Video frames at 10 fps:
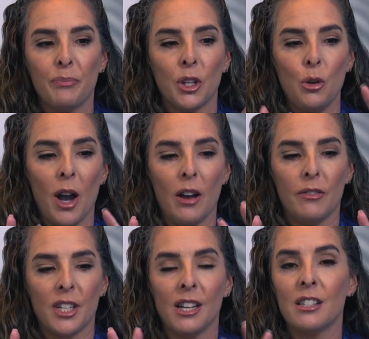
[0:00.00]
you
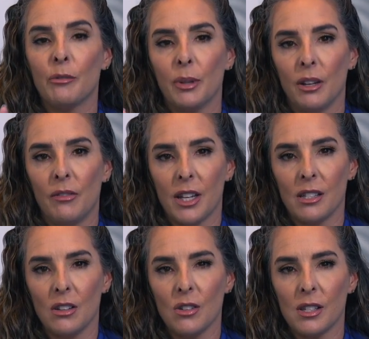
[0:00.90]
have tons of blood
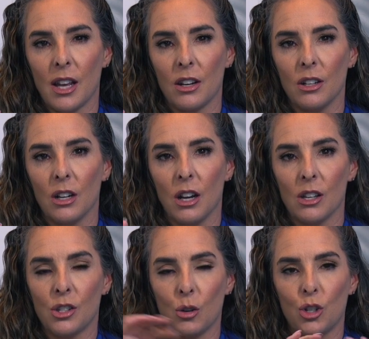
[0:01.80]
vessels that are
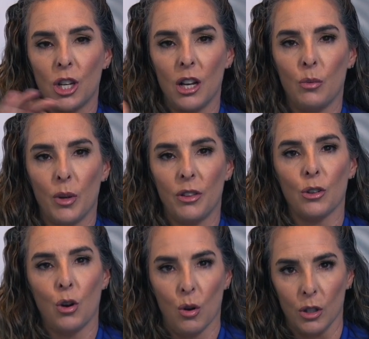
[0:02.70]
associated with your
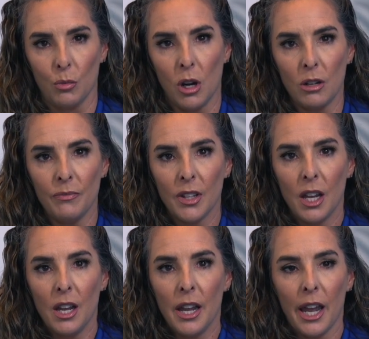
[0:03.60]
colon wall.
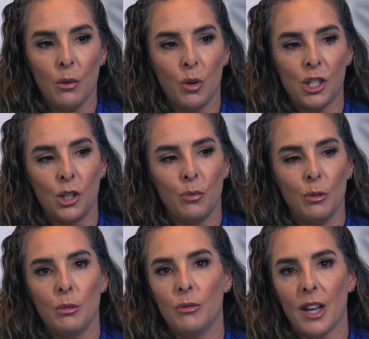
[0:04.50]
And once you
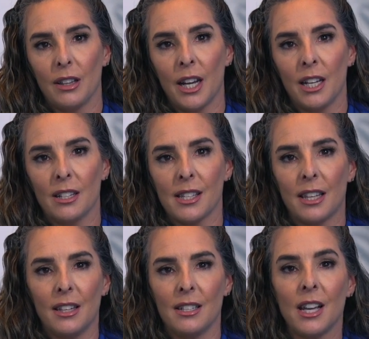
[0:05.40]
remove that lining, it's
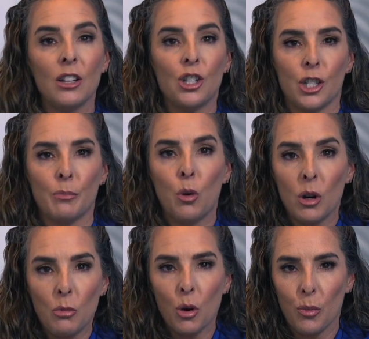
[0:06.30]
like the intelligence. More
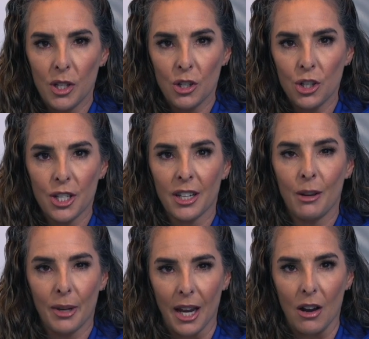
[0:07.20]
and more research is
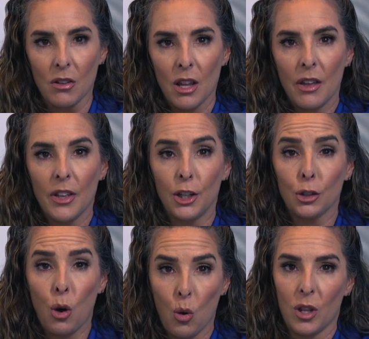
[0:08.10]
coming out that your
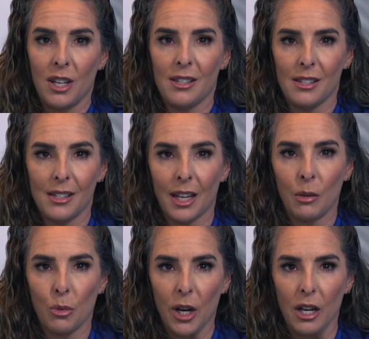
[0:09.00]
colon is a
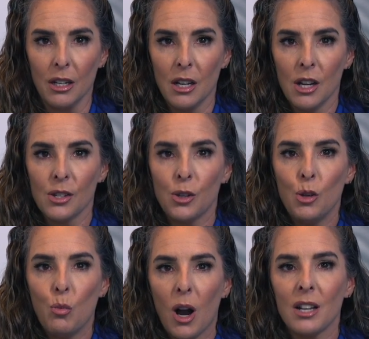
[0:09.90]
second brain. So
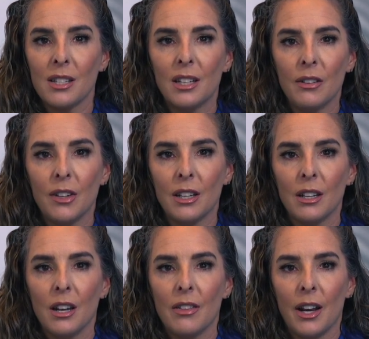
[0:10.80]
you want to give it
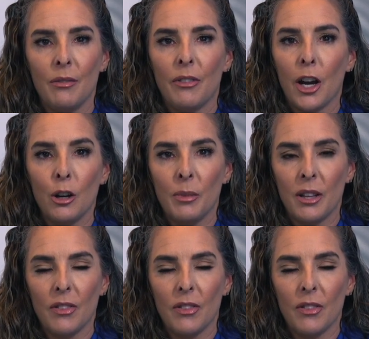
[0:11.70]
that environment